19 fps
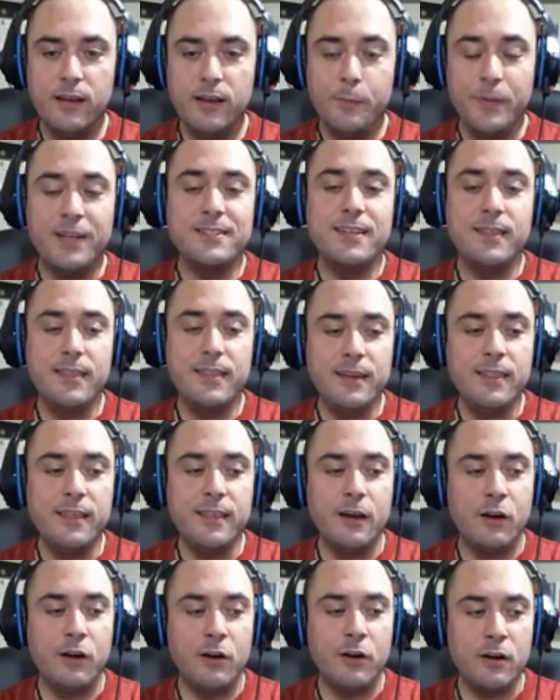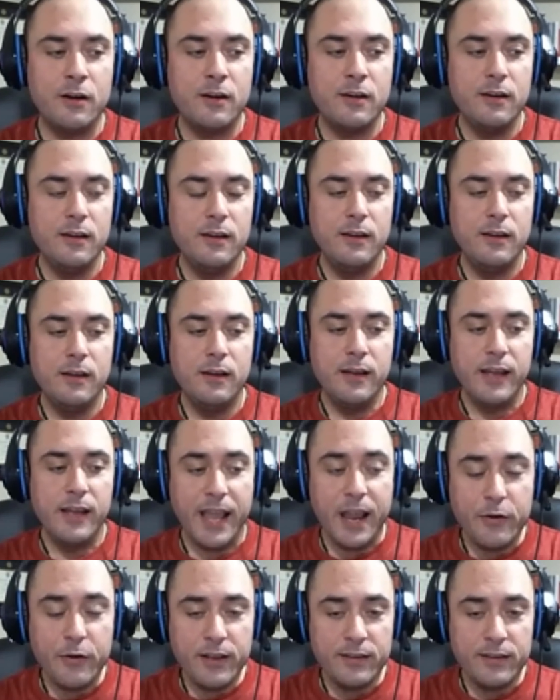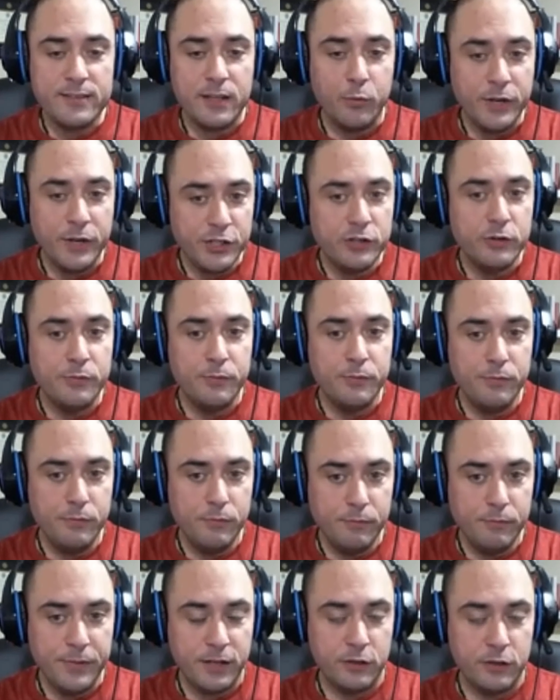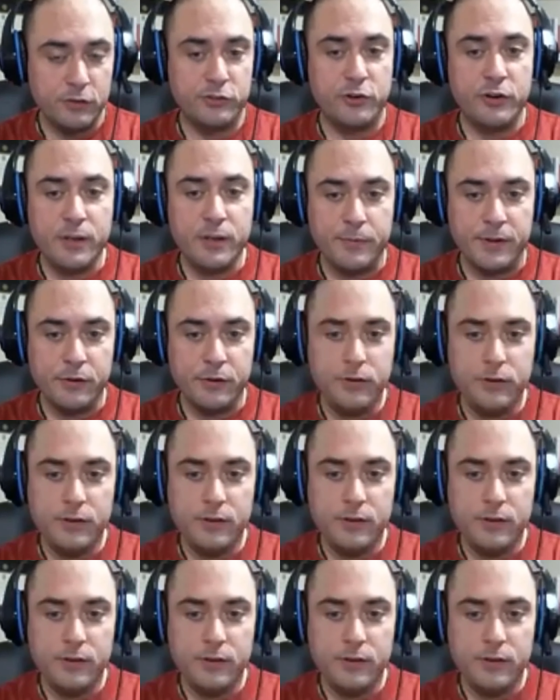because I think there are areas that we should be concerned about